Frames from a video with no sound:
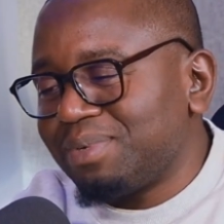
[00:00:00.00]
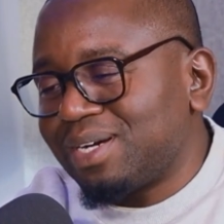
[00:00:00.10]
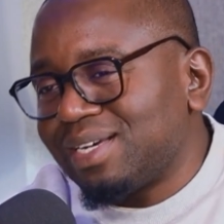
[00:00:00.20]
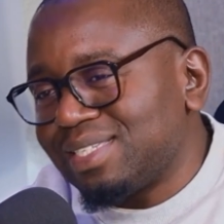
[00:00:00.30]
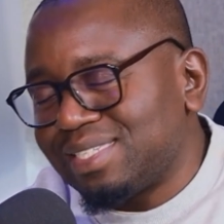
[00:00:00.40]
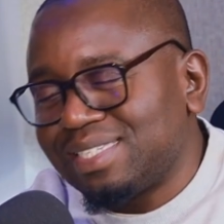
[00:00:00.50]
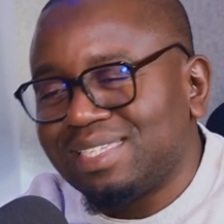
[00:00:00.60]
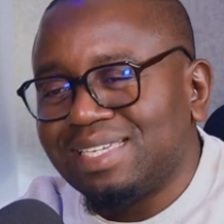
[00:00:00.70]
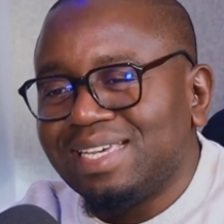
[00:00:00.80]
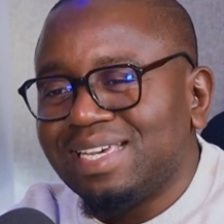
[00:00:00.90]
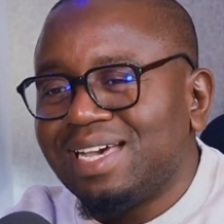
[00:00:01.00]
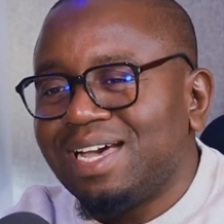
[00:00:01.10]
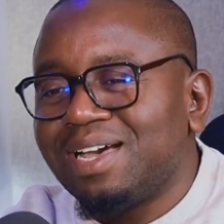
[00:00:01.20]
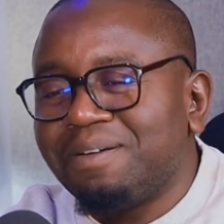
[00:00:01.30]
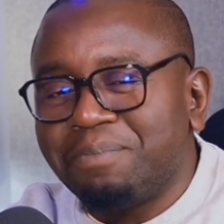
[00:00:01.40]
because
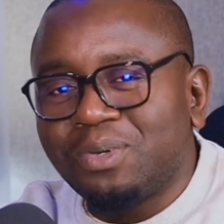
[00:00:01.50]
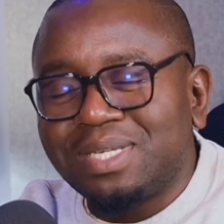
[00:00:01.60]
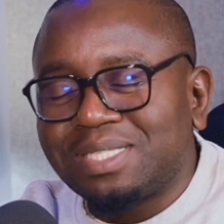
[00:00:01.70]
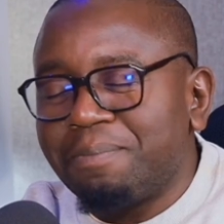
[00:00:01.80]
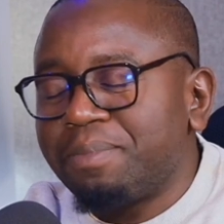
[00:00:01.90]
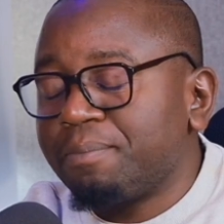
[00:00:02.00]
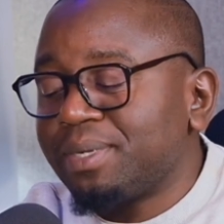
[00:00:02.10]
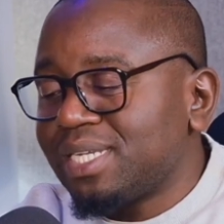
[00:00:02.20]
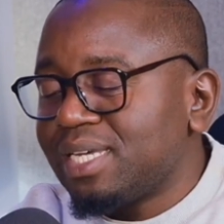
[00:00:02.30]
building something. But